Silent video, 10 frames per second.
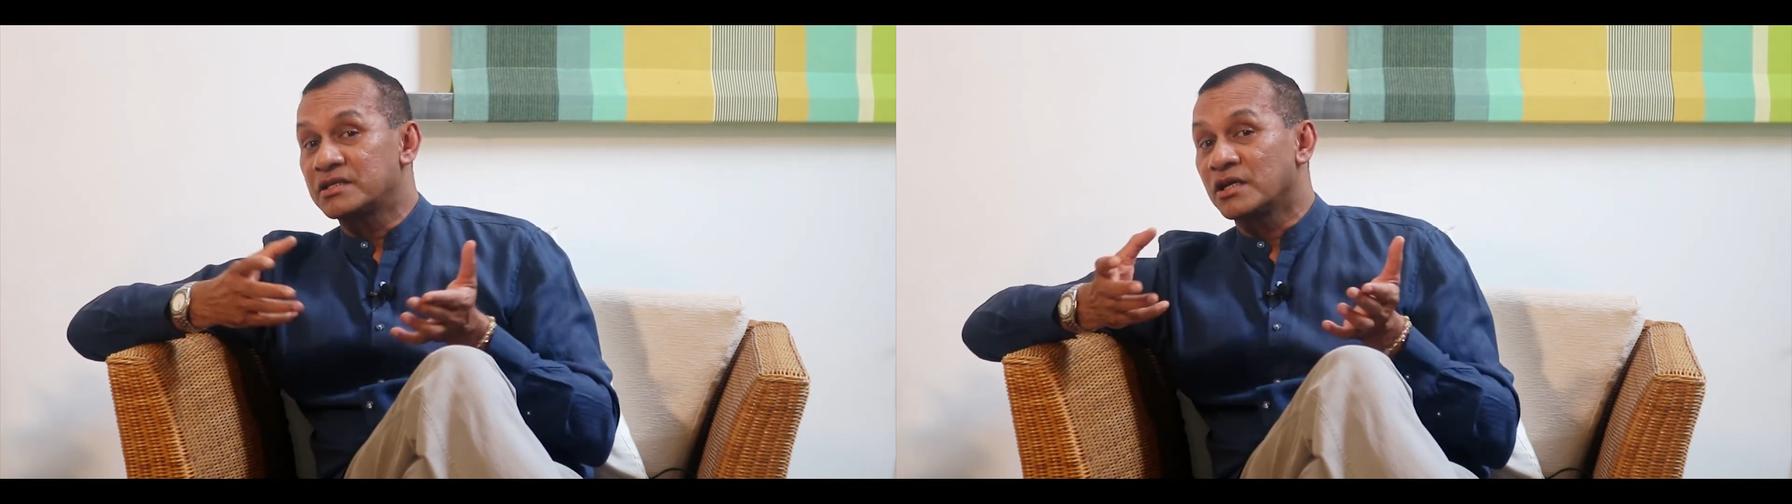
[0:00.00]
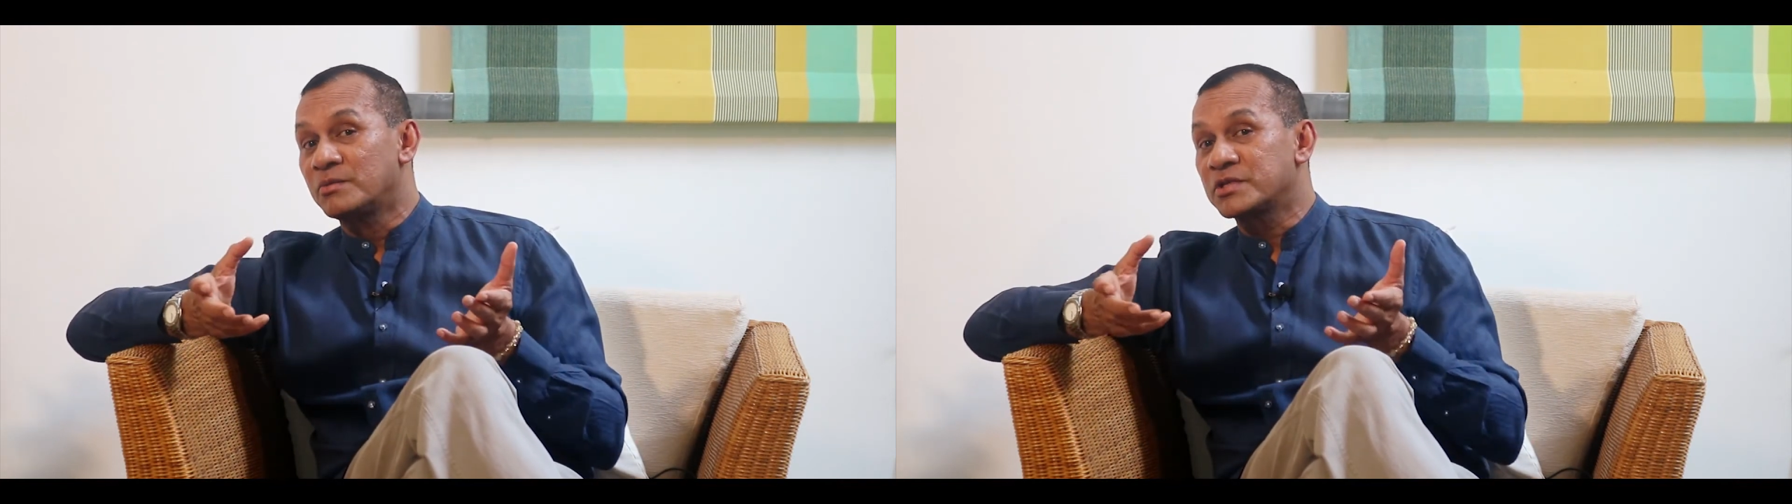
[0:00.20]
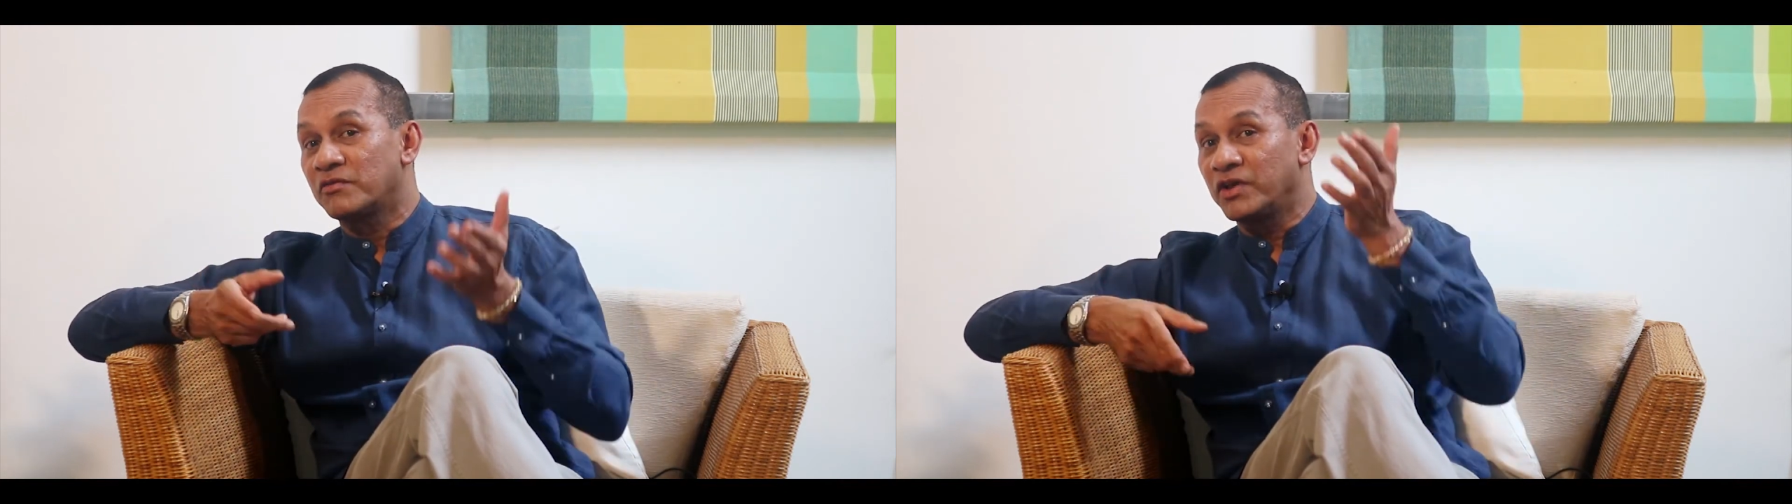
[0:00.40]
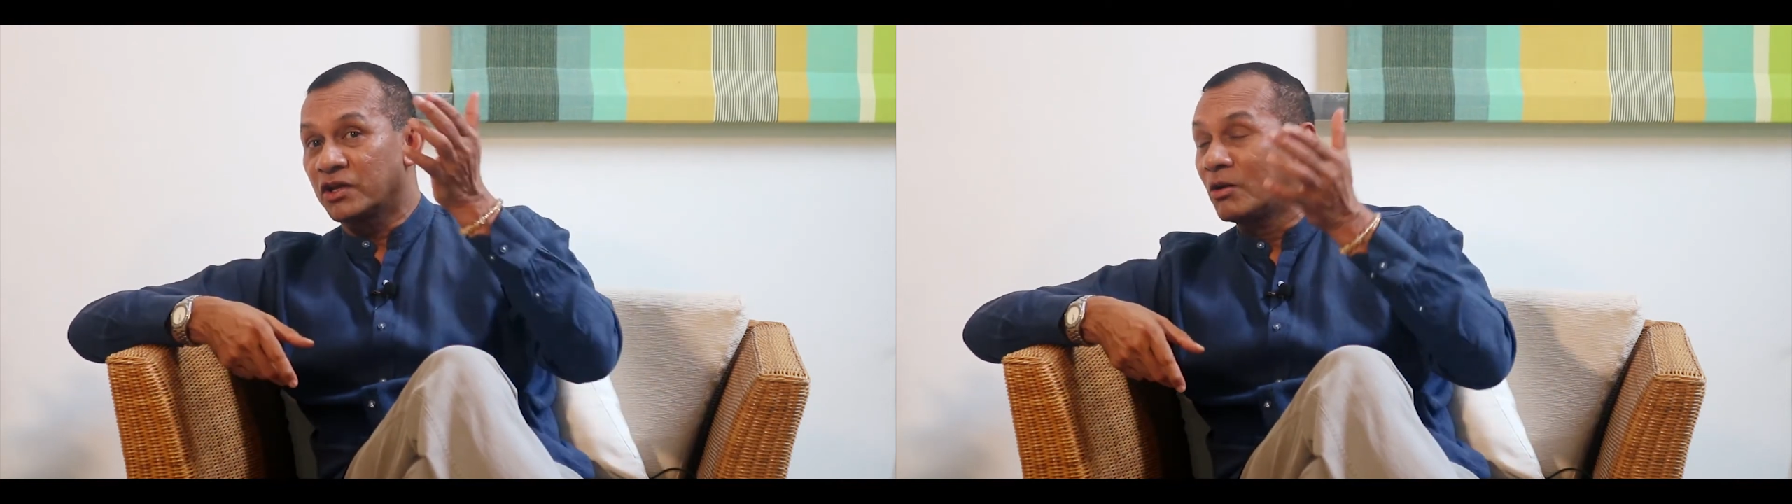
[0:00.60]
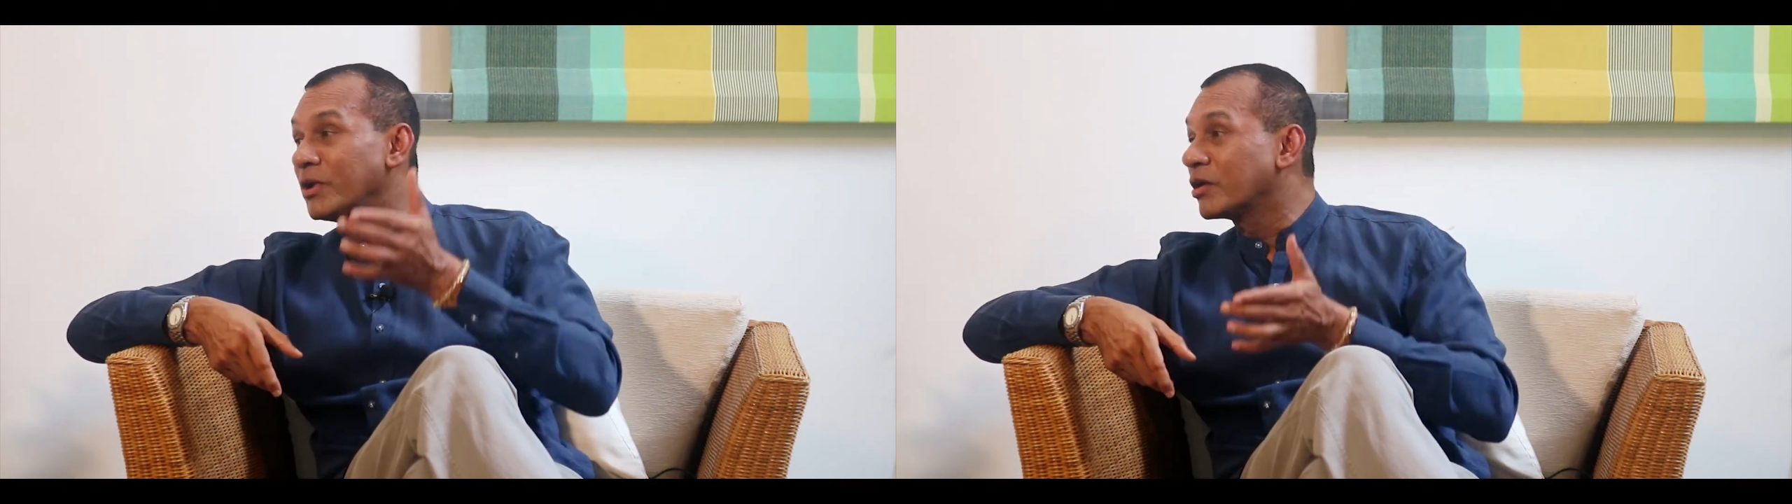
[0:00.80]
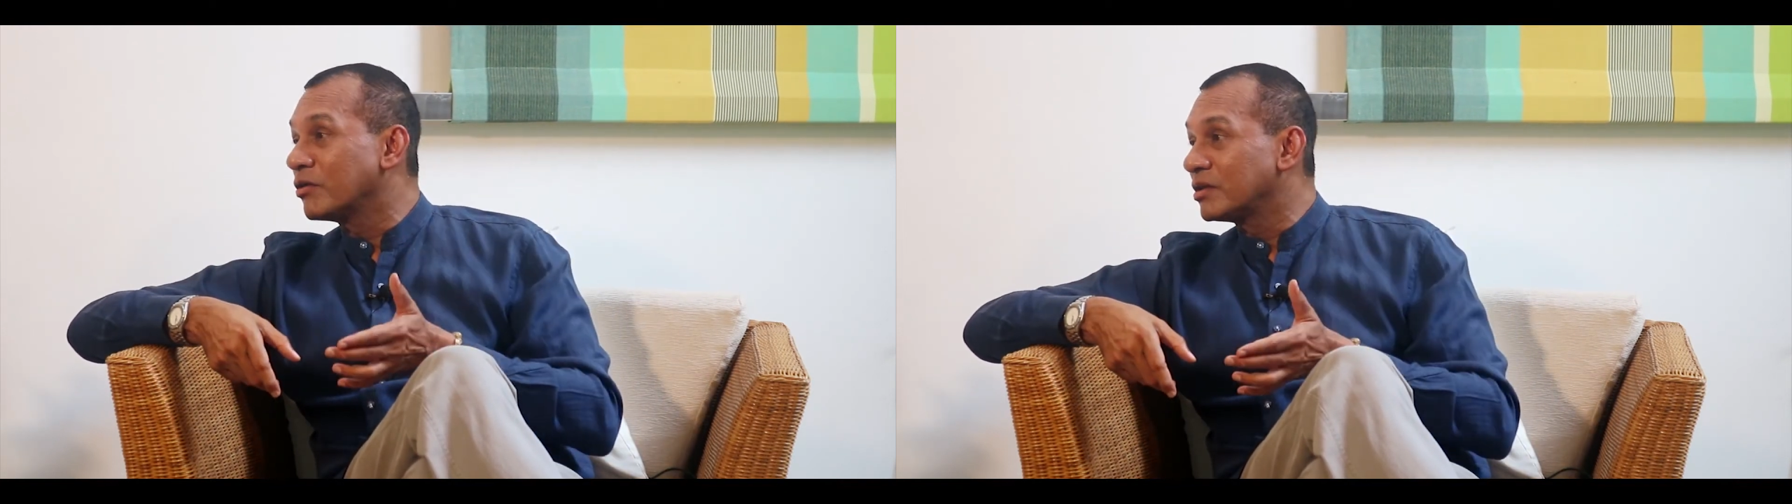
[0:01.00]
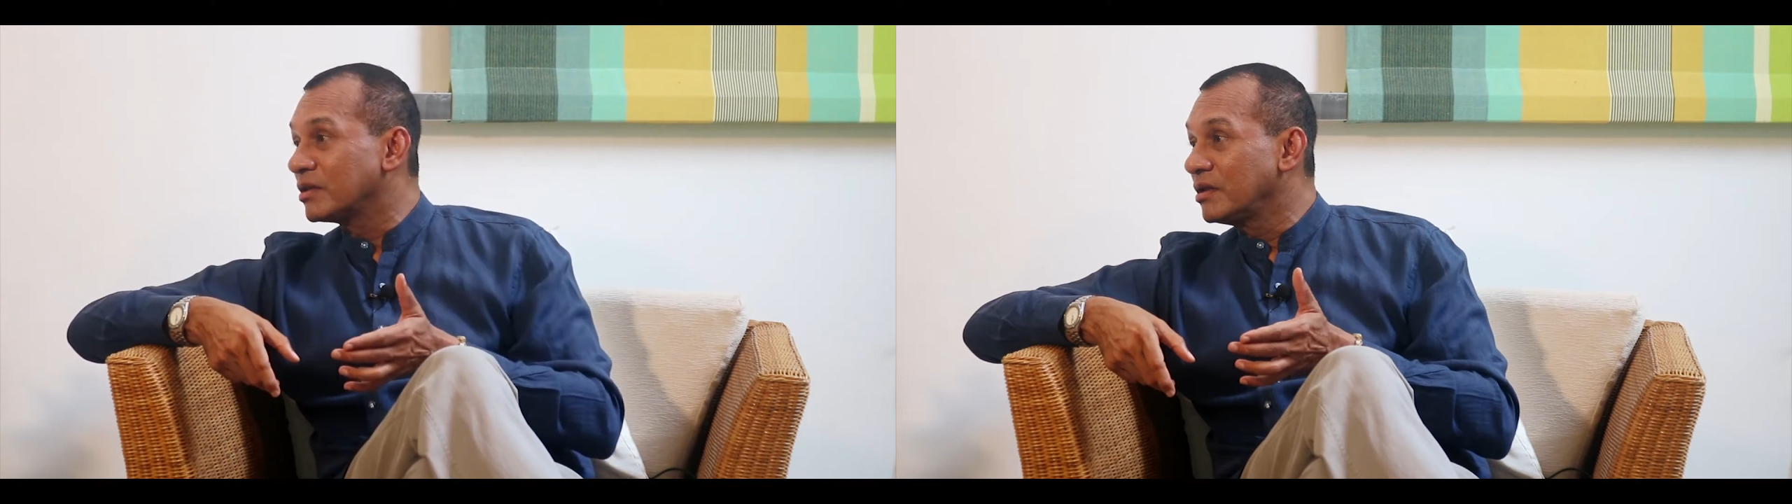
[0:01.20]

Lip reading: terms of economic growth.